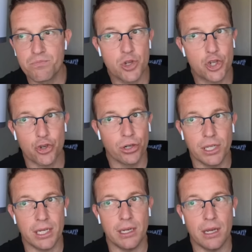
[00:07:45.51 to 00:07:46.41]

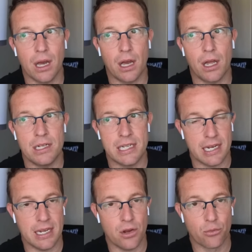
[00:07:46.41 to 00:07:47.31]
Surely
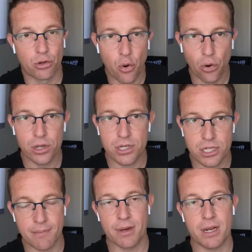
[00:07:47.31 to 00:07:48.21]
Diddy recorded
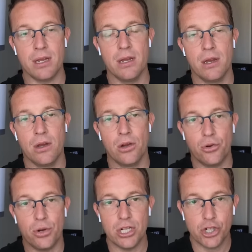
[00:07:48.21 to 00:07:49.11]
somebody
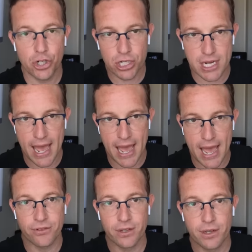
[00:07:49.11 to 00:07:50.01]
who he shouldn't have